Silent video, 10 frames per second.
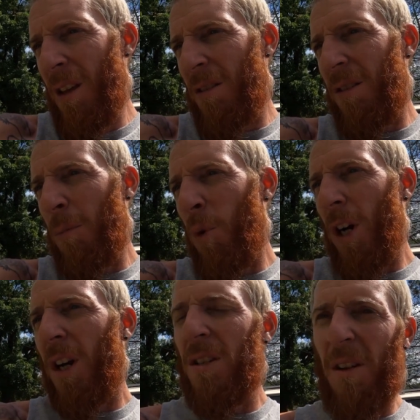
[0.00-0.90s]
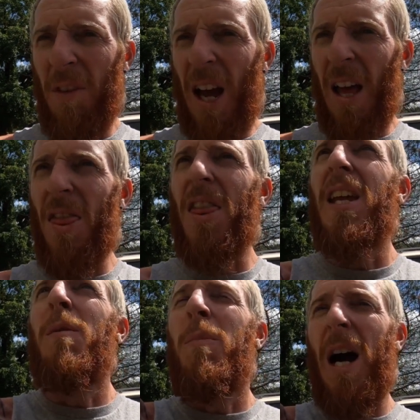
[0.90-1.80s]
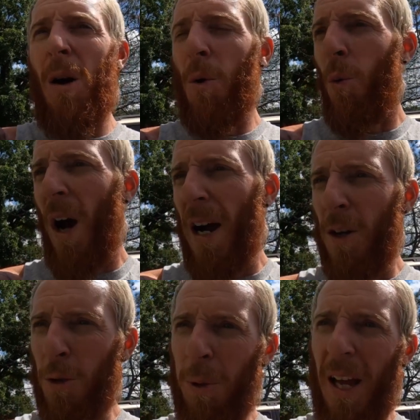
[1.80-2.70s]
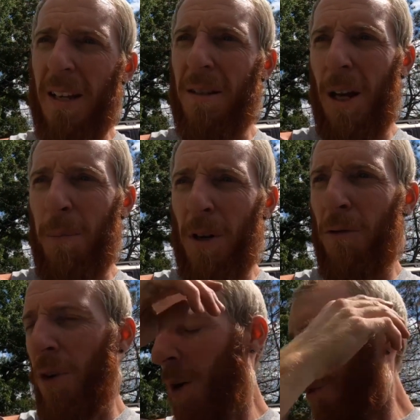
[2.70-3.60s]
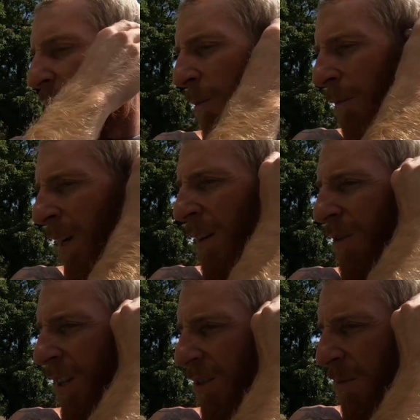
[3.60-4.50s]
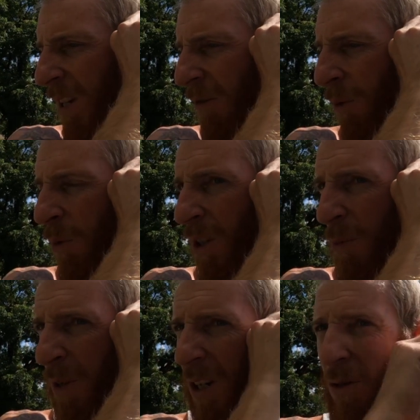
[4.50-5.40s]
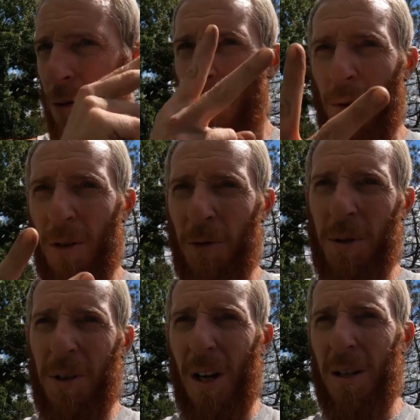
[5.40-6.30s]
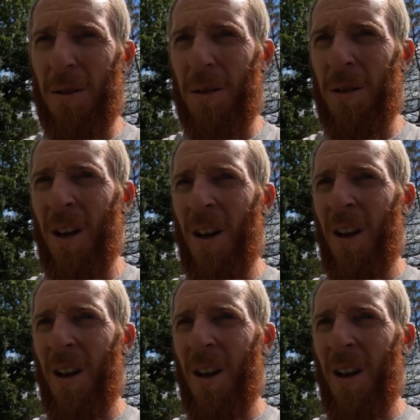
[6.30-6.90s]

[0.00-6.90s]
somewhere, because I've got the power wire spliced up in the front, which I may run some different ones because they're 2 different sizes